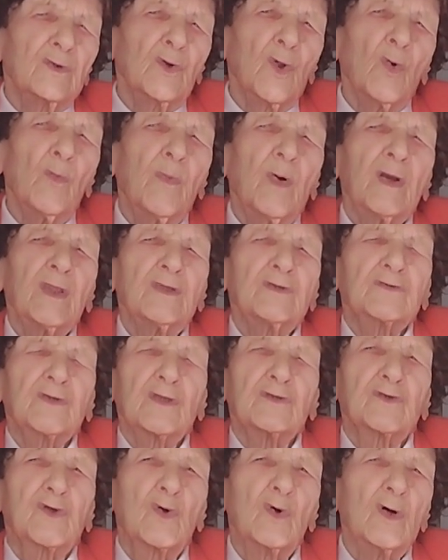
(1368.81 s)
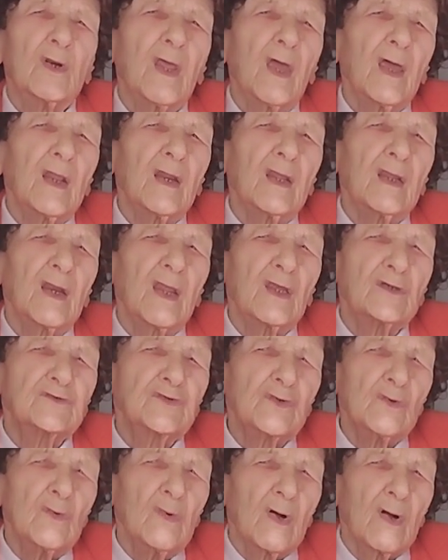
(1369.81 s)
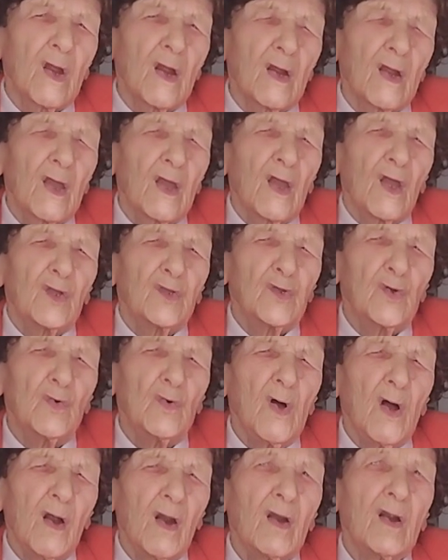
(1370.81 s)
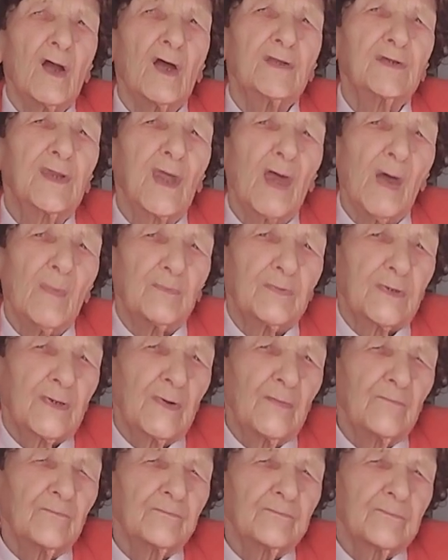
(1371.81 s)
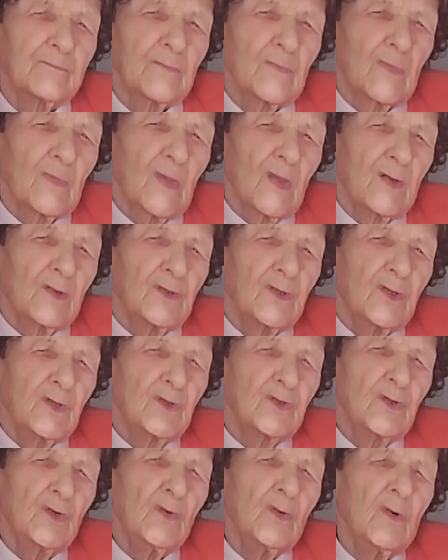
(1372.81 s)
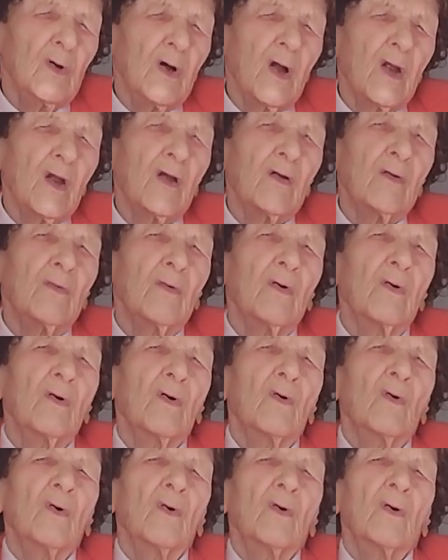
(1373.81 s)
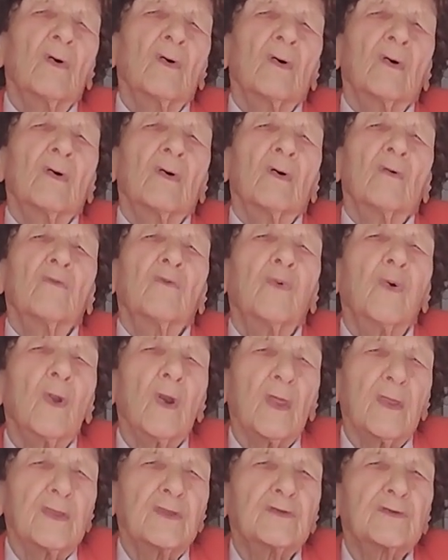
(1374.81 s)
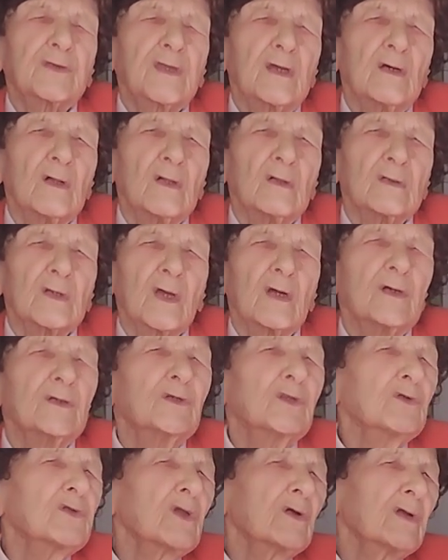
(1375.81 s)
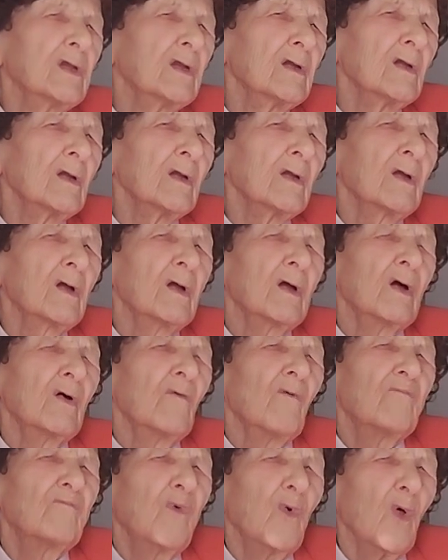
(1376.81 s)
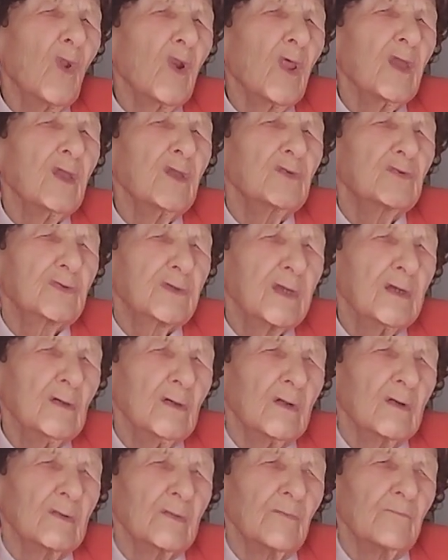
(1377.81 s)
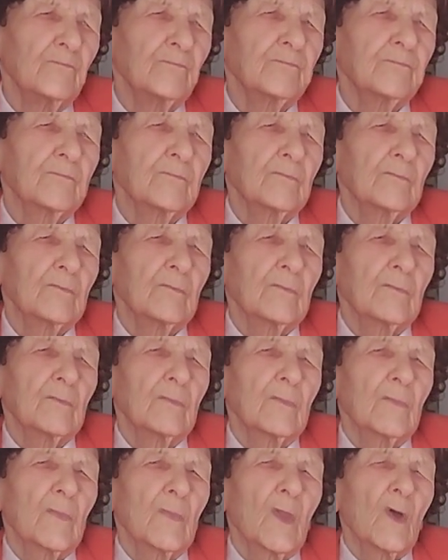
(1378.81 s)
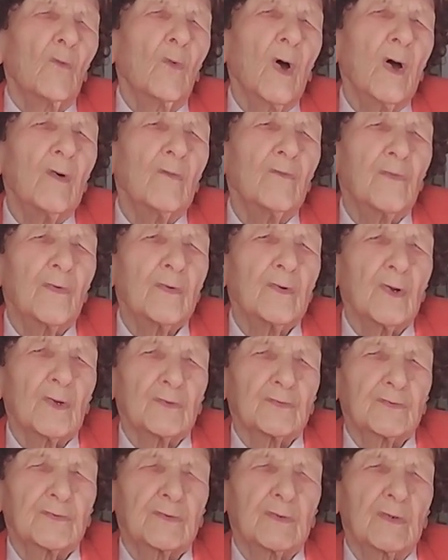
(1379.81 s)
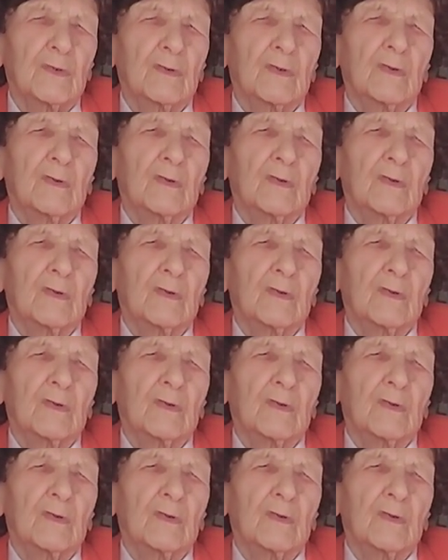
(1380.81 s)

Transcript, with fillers: Nobody's as good at it as you are. You are adept. You are fully skilled. Do you hear? Fully skilled. Well versed.